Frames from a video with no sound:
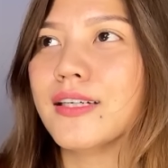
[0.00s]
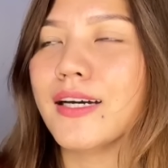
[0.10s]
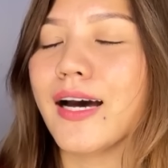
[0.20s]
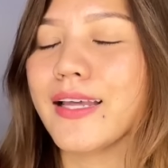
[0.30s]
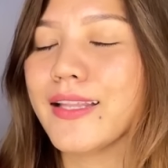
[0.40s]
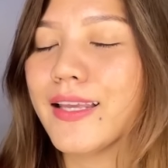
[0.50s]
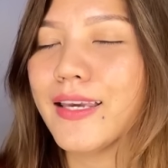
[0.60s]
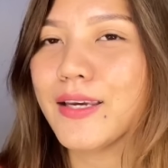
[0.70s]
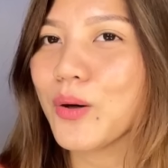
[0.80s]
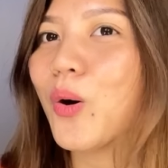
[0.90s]
I
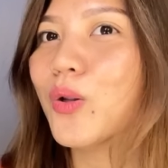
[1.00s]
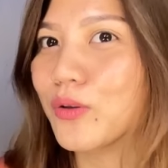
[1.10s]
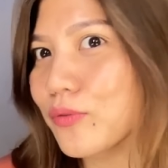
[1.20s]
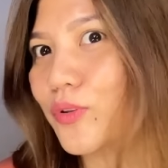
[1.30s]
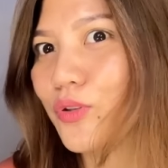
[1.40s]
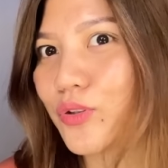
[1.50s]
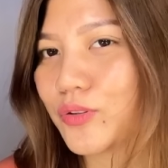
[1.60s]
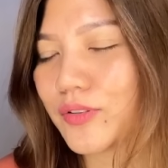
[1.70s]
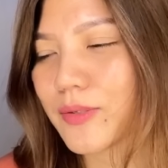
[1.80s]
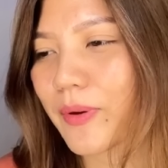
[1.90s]
think all of you should
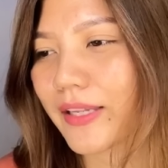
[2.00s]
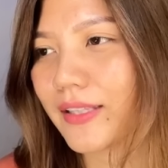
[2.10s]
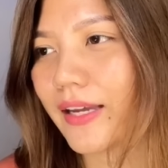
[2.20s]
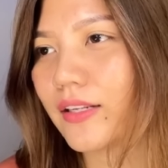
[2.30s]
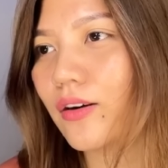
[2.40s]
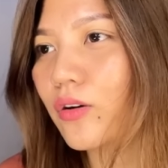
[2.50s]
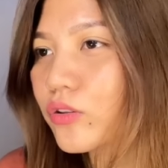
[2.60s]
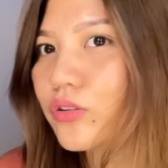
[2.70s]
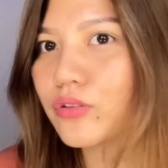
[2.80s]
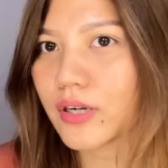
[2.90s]
respect that. Also,
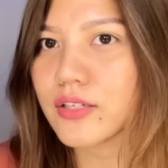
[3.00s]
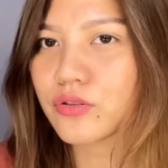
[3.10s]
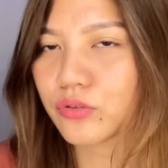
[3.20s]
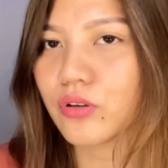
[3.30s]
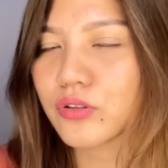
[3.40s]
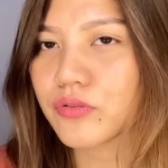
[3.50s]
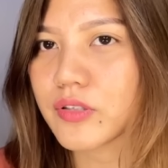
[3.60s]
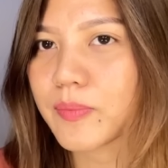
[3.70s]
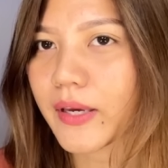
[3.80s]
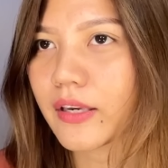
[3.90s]
you guys should also
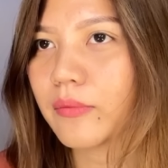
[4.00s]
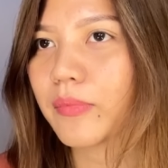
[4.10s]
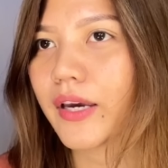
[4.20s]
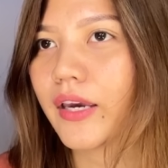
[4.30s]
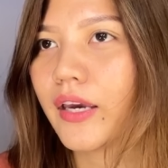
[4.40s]
respect him by